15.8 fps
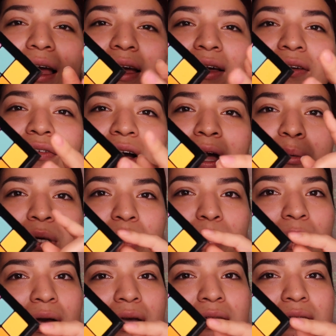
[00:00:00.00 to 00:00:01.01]
If I'm going to
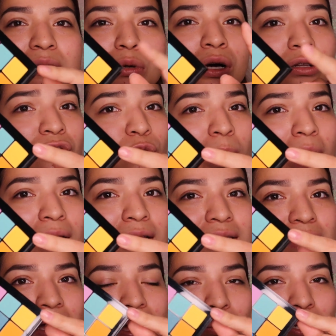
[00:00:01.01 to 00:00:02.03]
buy some colorful
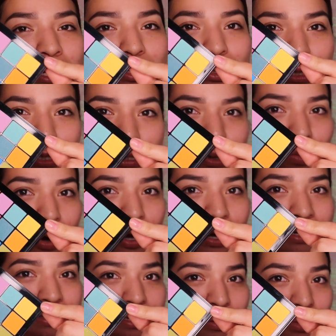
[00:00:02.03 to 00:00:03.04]
palettes, I'm going to start somewhere,
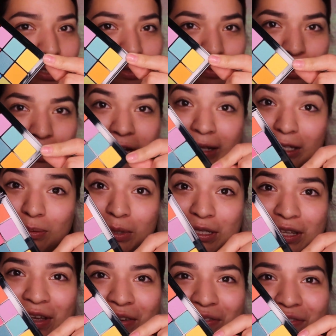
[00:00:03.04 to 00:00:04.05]
and it's going to be somewhere
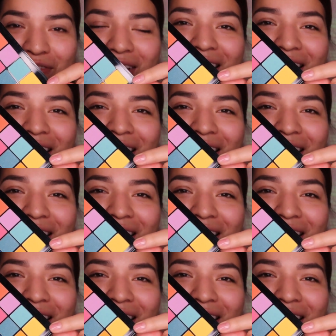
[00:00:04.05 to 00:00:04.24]
inexpensive.